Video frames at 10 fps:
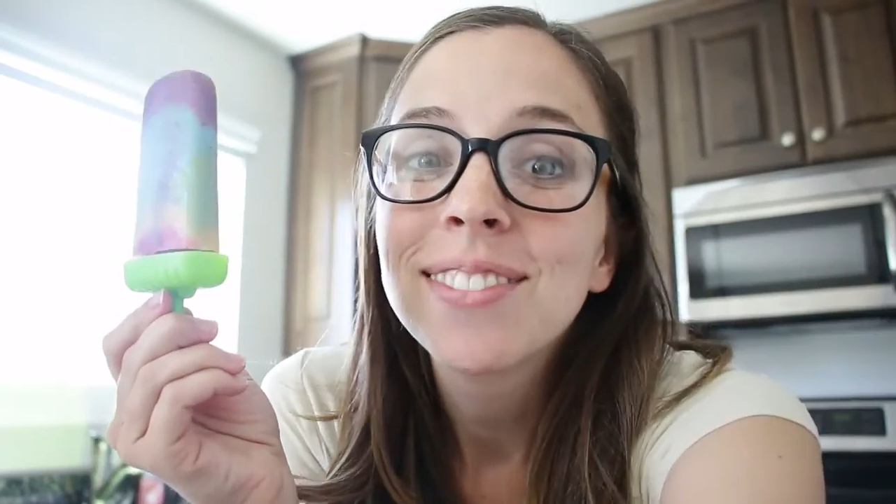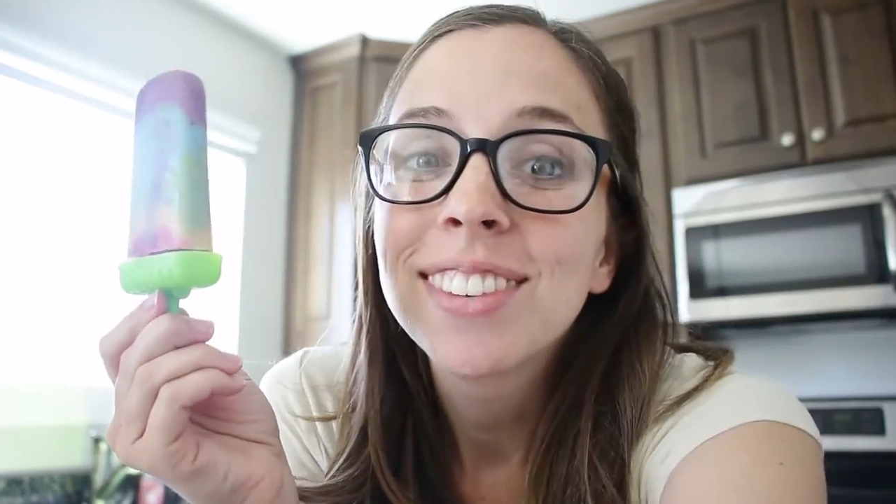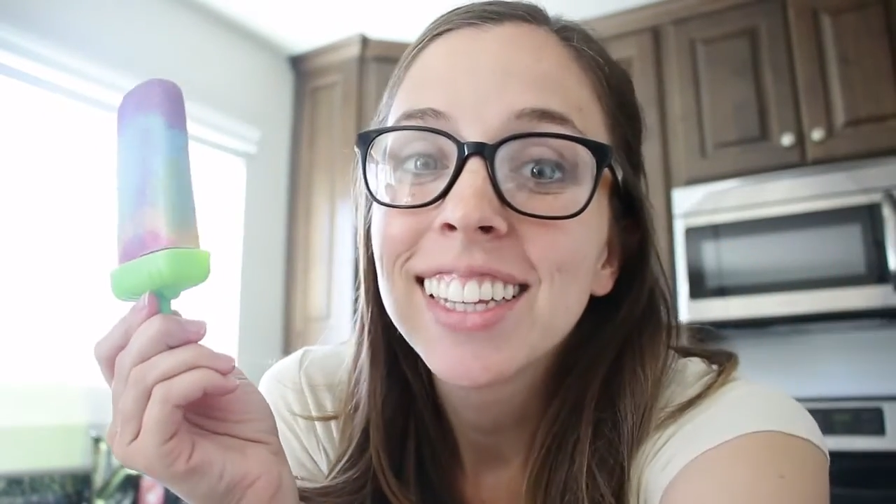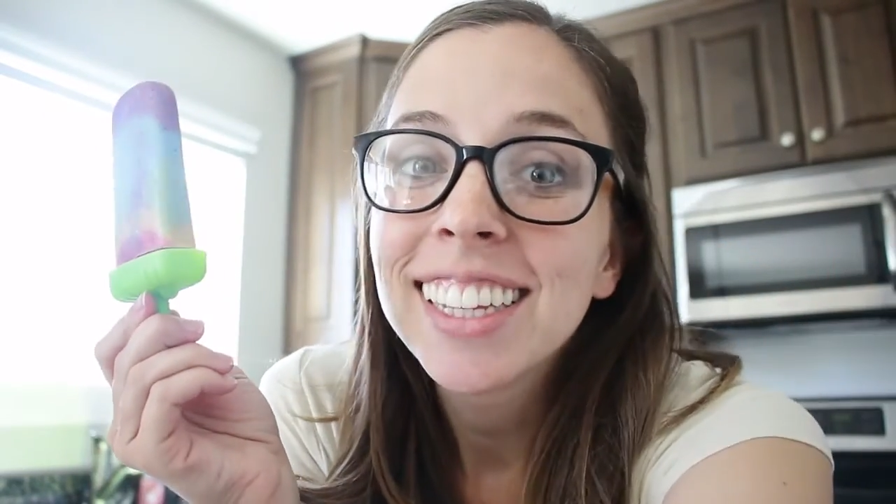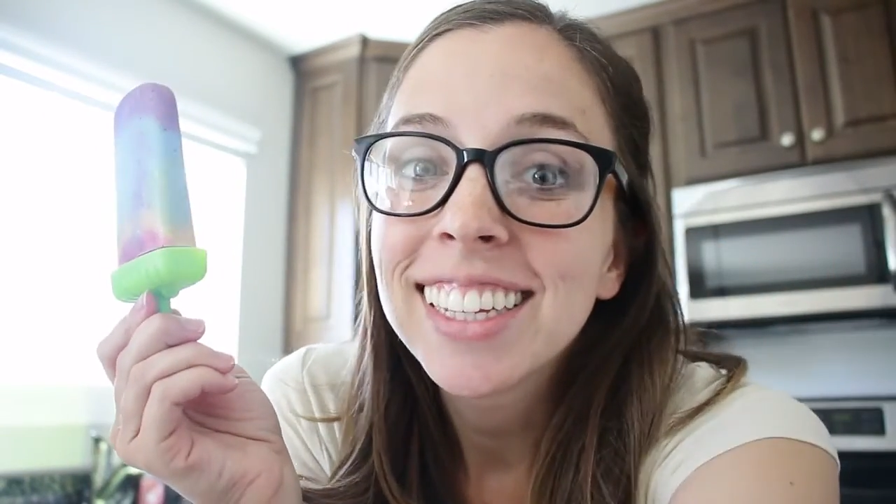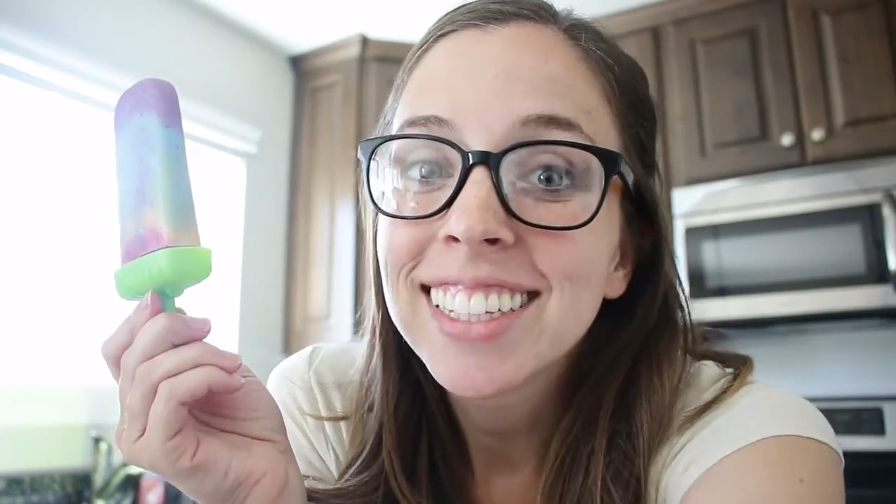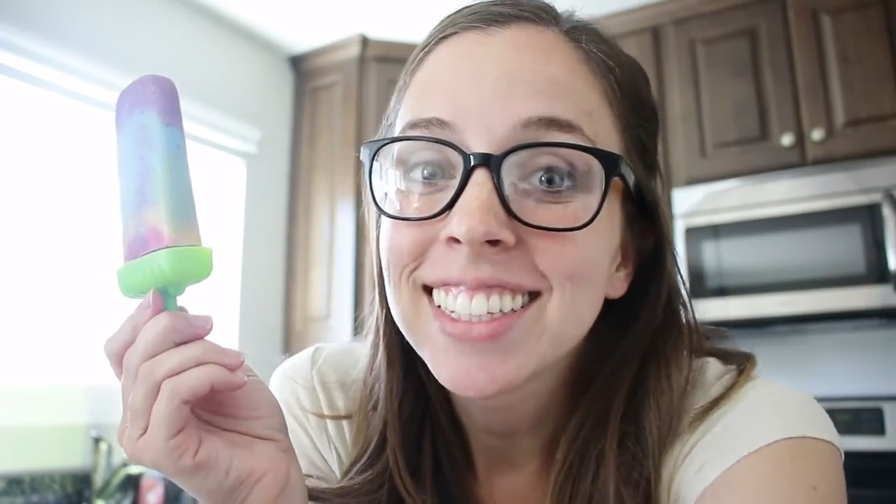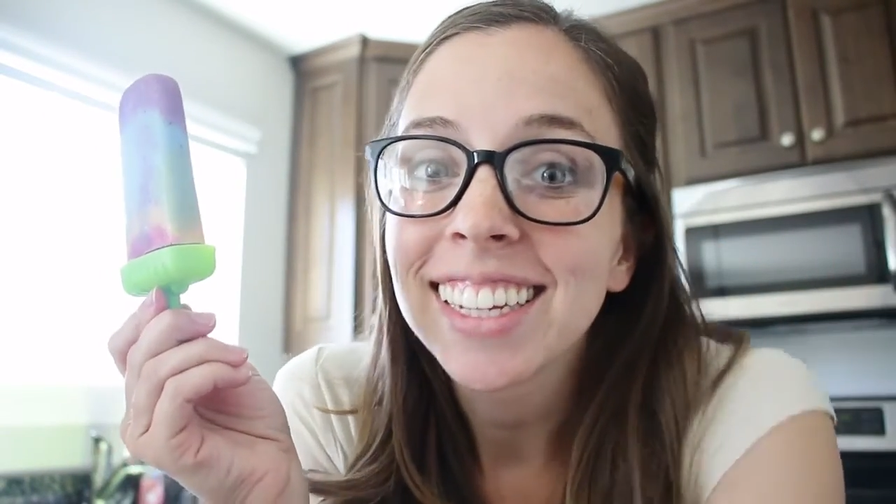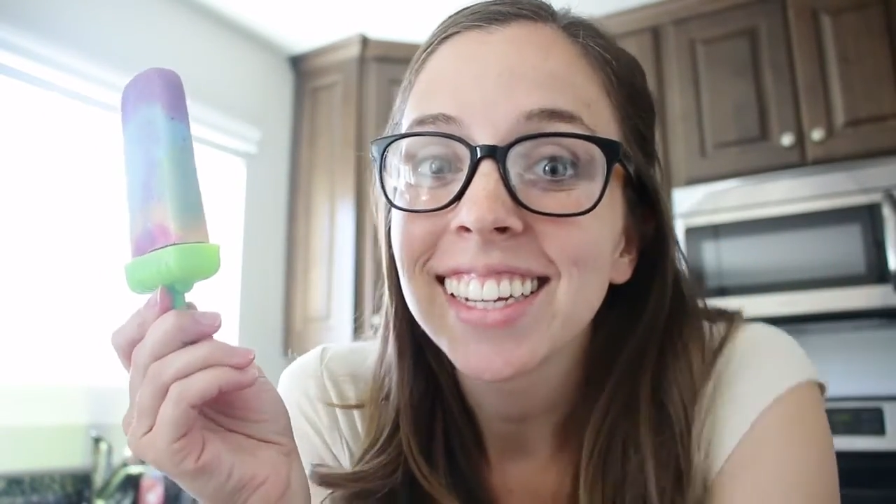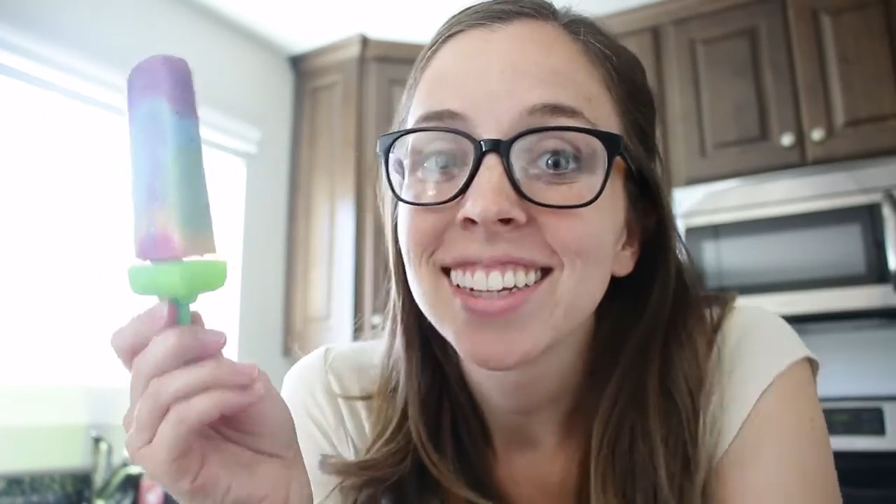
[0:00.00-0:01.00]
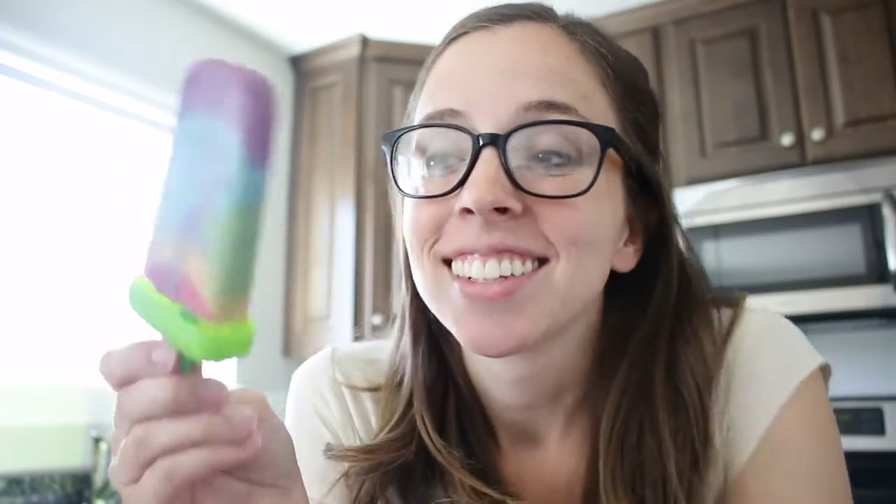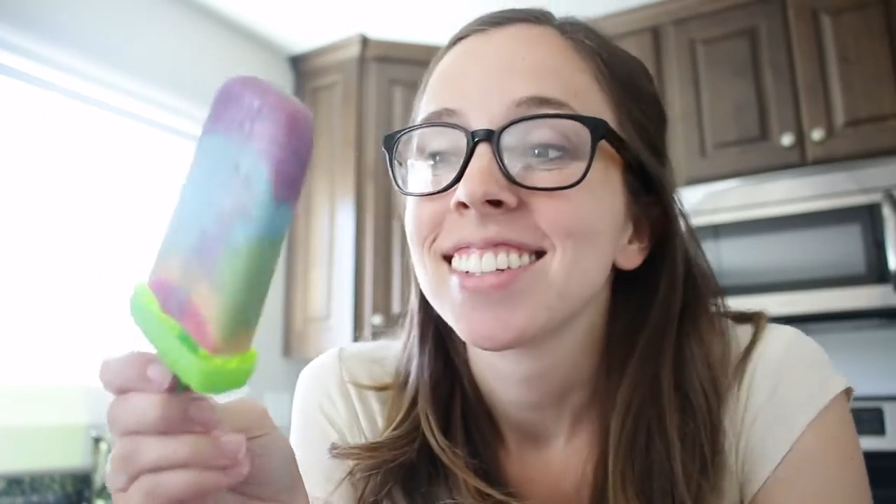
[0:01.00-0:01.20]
really easy